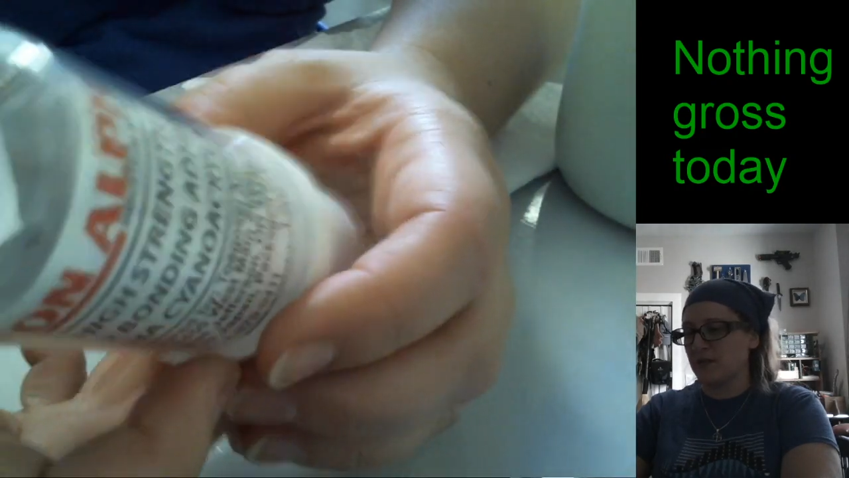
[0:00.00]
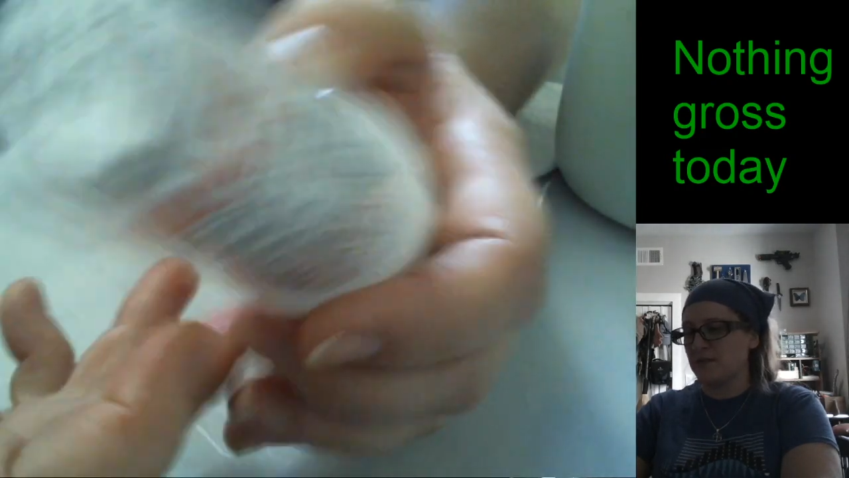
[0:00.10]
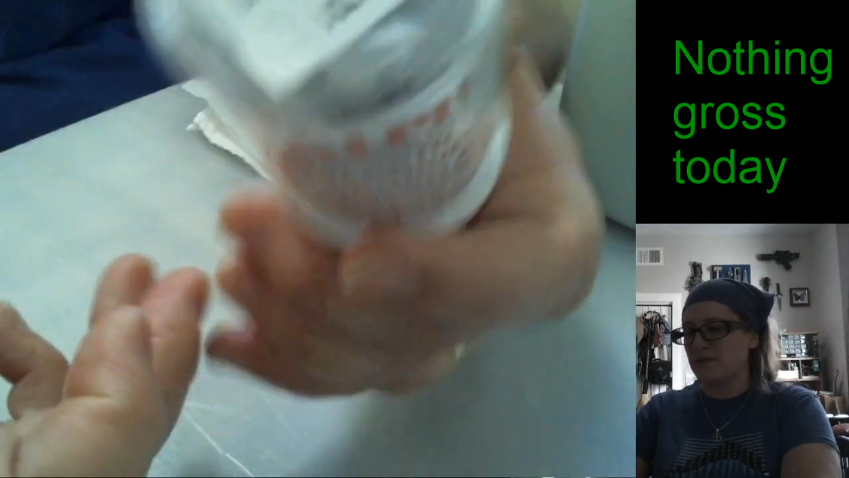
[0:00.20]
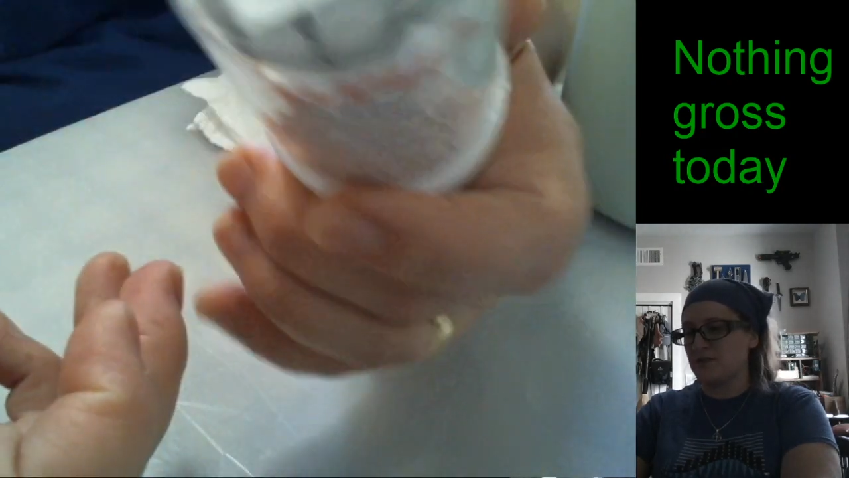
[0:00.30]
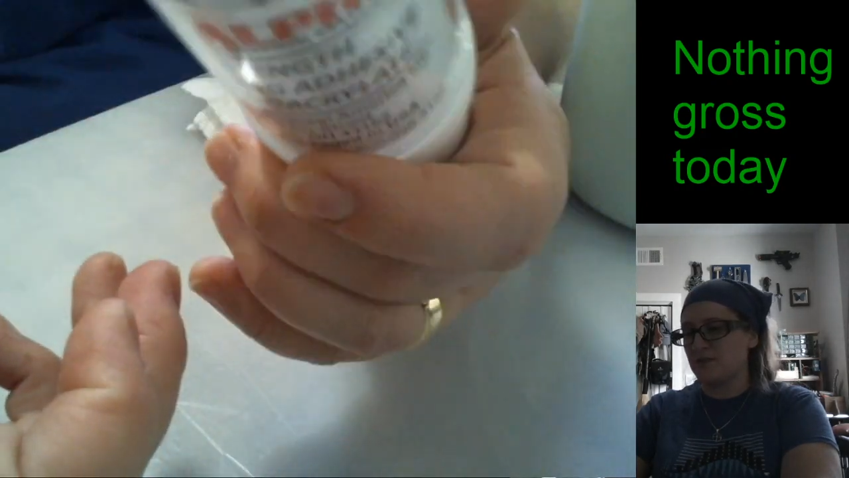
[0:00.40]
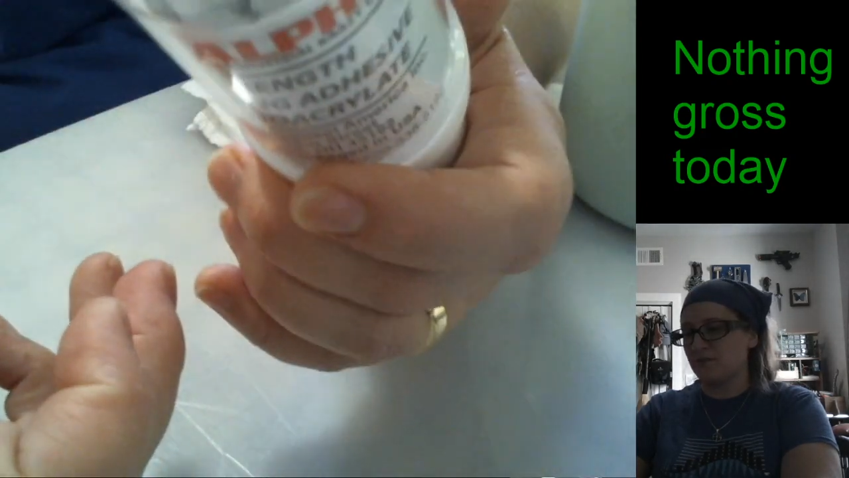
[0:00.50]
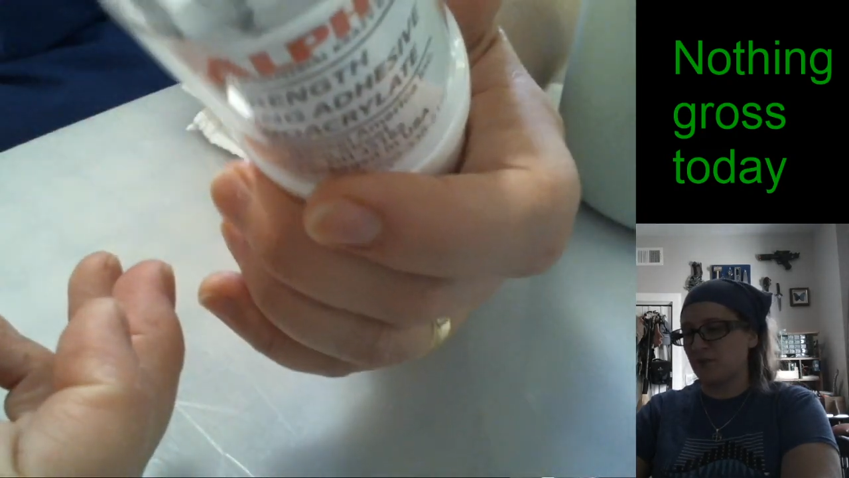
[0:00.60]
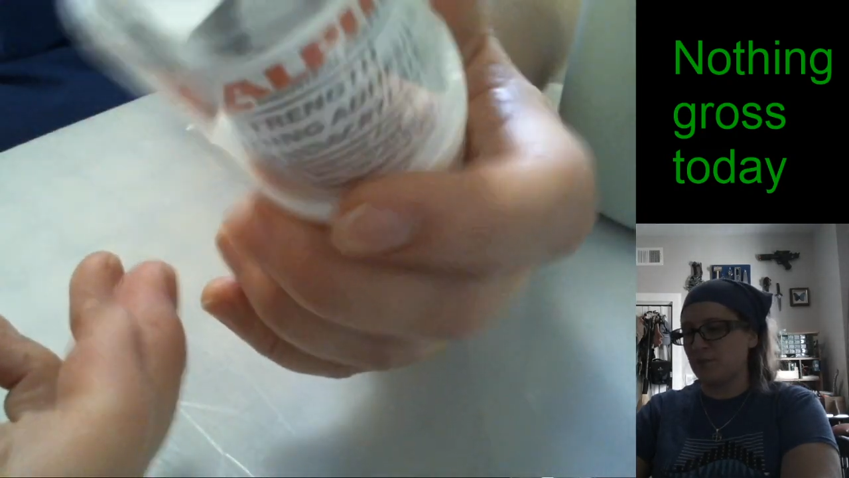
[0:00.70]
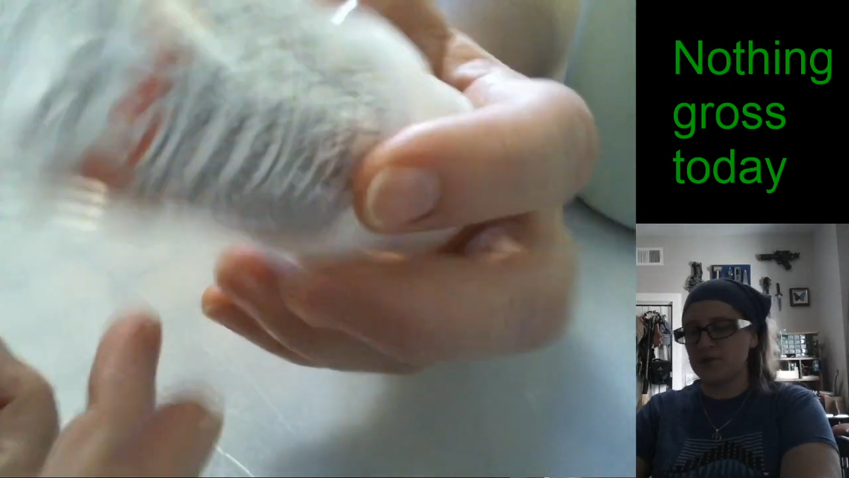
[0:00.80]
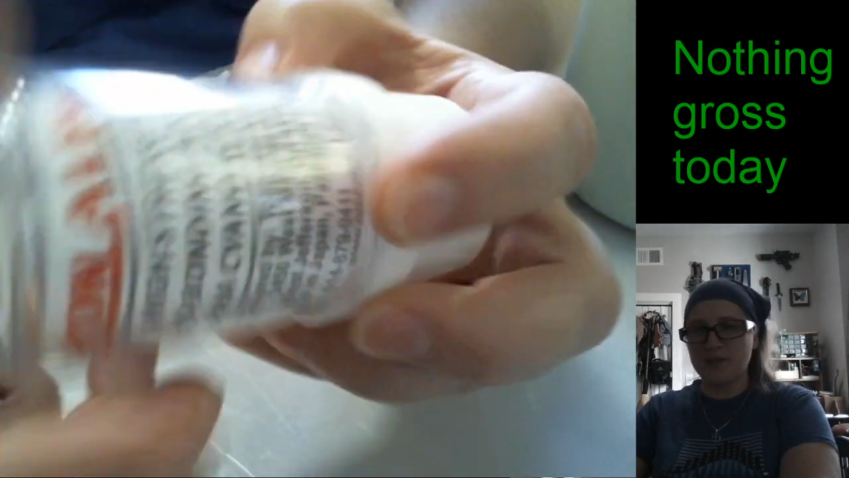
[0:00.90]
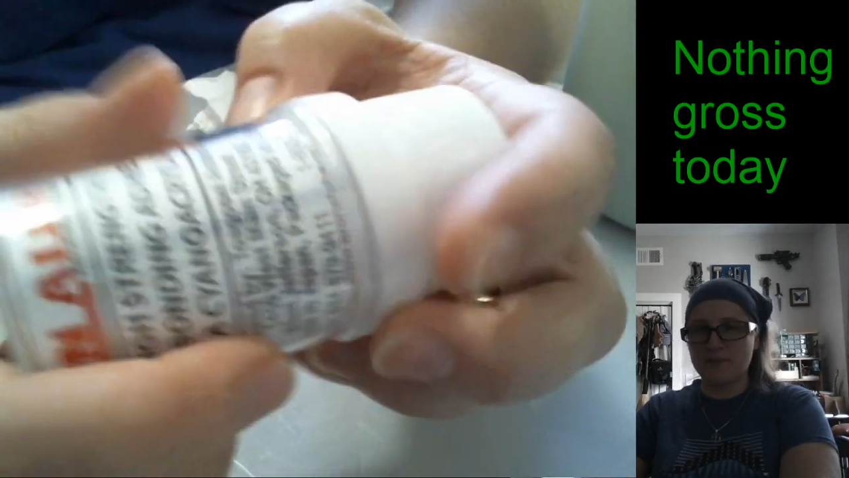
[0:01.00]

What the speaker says: It's from the same